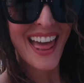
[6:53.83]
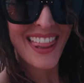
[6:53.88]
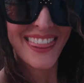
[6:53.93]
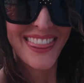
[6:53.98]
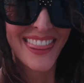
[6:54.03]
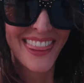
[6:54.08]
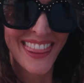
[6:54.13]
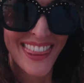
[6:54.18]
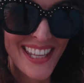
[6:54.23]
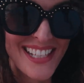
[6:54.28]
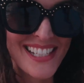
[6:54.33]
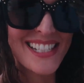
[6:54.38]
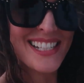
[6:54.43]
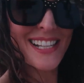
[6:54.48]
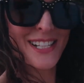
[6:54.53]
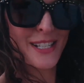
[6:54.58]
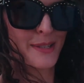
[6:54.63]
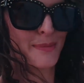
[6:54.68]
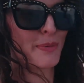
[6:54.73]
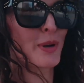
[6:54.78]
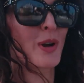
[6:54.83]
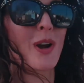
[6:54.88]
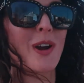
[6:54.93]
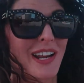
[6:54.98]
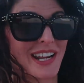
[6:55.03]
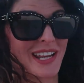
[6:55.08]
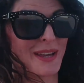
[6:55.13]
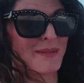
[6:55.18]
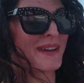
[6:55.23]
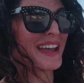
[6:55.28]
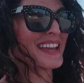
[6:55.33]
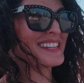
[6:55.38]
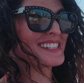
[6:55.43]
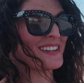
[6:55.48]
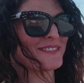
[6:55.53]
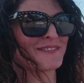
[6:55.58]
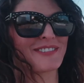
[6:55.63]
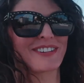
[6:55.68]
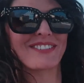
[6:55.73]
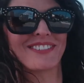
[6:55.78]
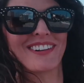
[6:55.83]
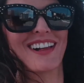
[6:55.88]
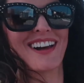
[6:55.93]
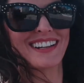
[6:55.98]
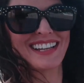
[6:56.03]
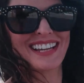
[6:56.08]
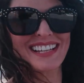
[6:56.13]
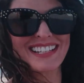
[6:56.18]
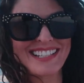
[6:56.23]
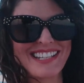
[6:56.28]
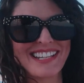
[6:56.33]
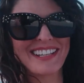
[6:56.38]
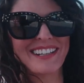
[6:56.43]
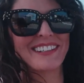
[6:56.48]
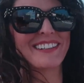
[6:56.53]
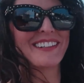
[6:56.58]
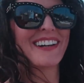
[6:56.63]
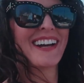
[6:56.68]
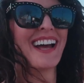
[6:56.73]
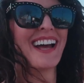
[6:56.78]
And this is pretty amazing for vlogging too.